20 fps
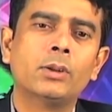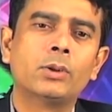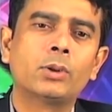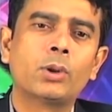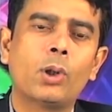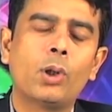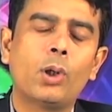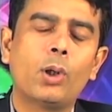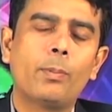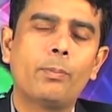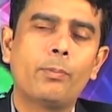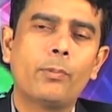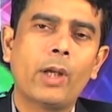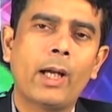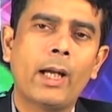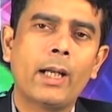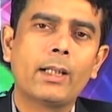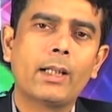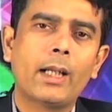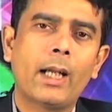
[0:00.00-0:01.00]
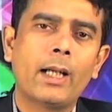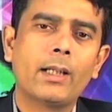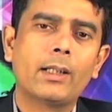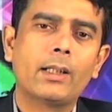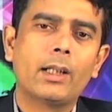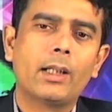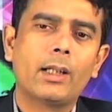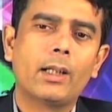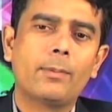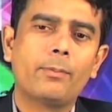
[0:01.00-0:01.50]
So and
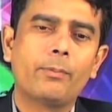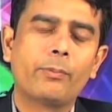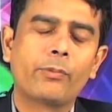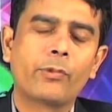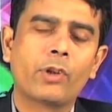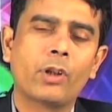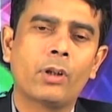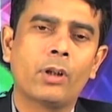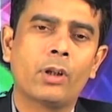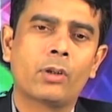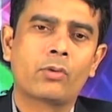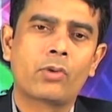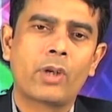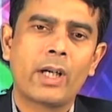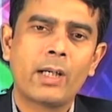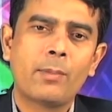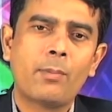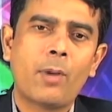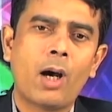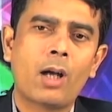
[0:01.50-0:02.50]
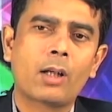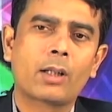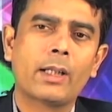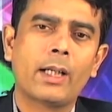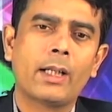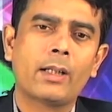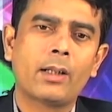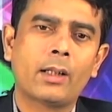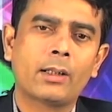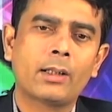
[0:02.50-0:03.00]
the trademark
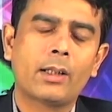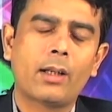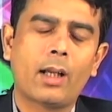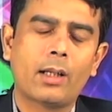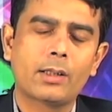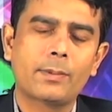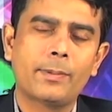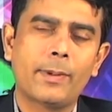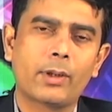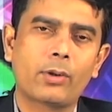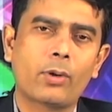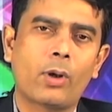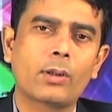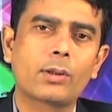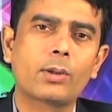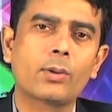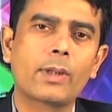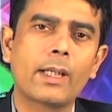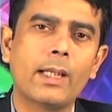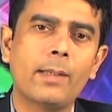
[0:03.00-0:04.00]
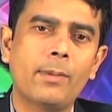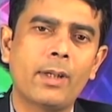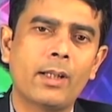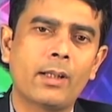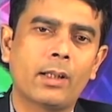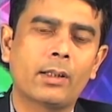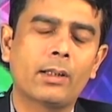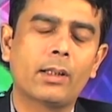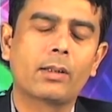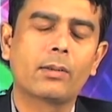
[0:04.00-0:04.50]
and other aspect also came
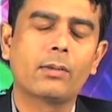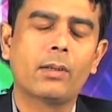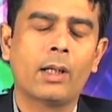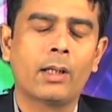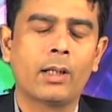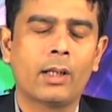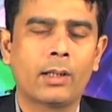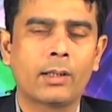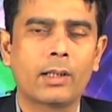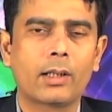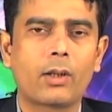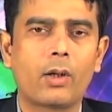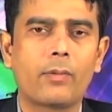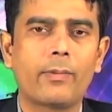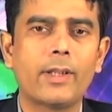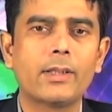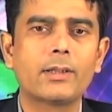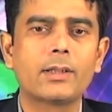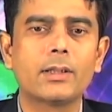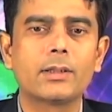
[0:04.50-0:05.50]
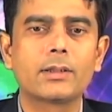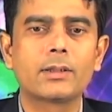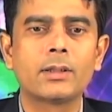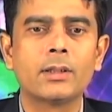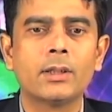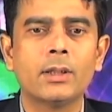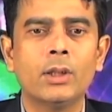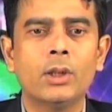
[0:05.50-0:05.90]
in other conventions.